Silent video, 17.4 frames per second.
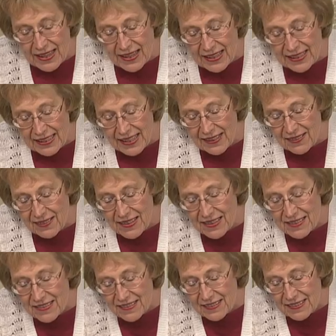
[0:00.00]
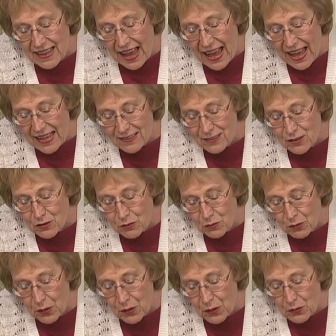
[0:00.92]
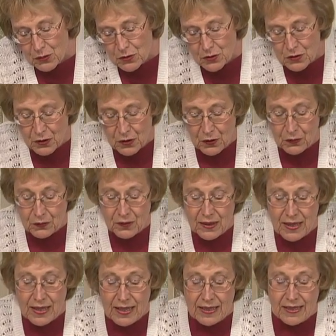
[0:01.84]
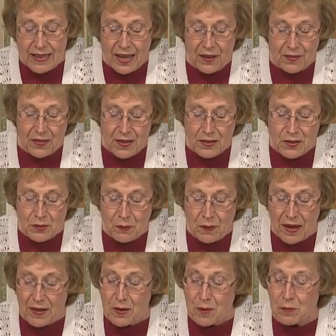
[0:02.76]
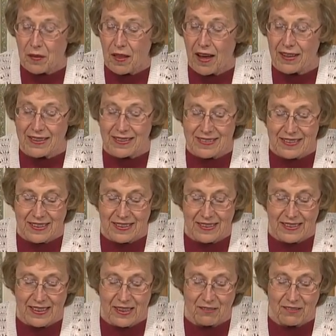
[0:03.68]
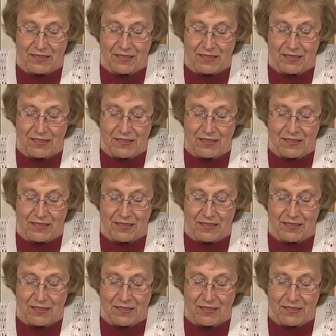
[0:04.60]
and get these last rows sewn. Now this way the block is going to lay